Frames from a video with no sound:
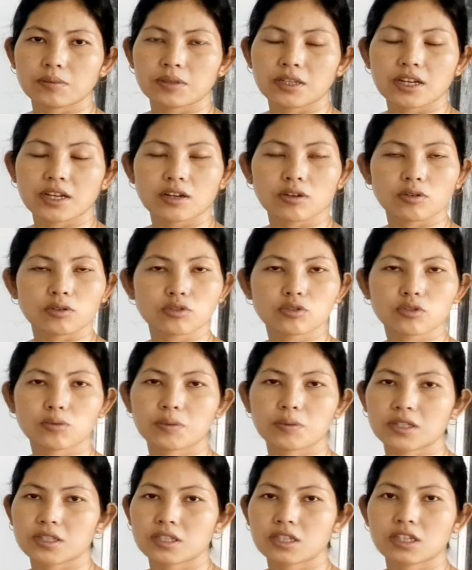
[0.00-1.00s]
they are also
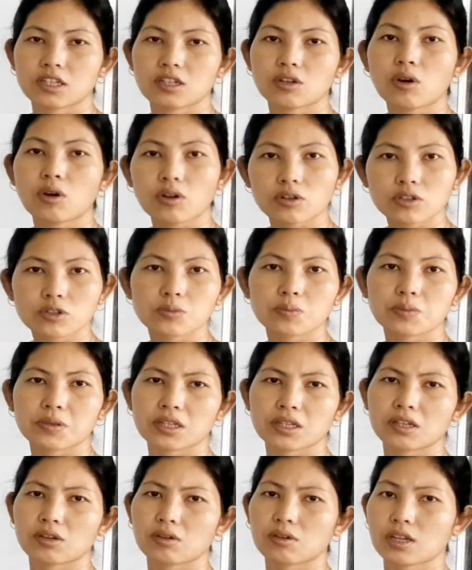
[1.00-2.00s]
present in hot
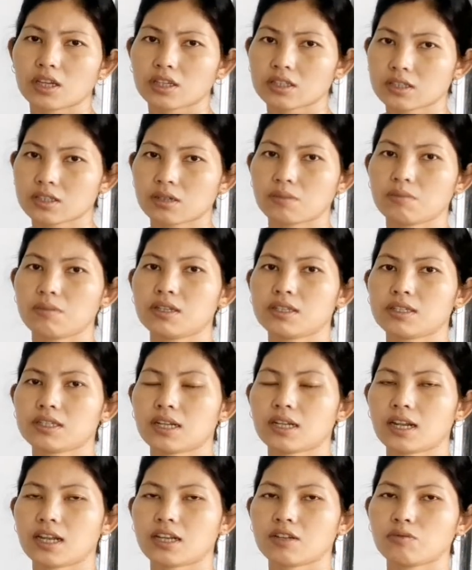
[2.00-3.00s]
spring or extremely
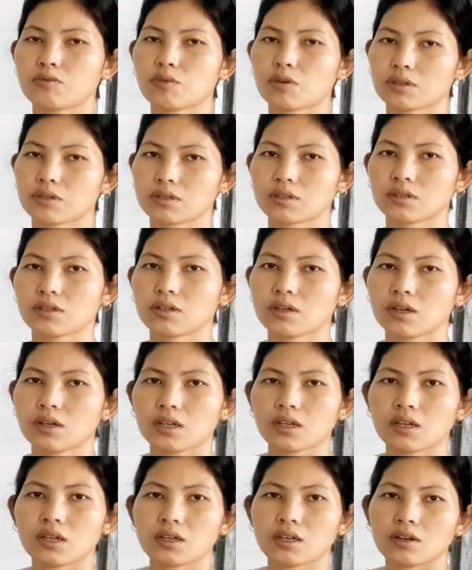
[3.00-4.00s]
saline water,
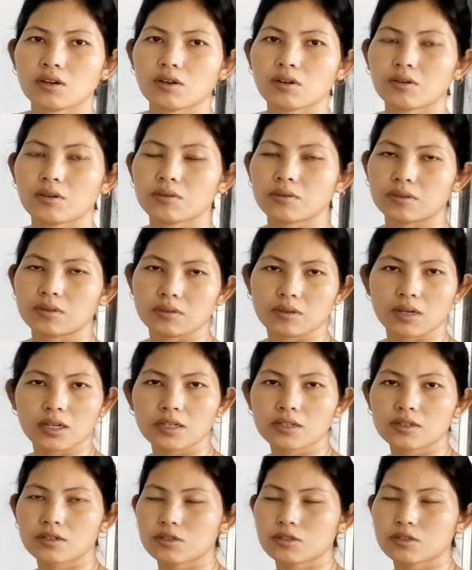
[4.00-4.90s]
right?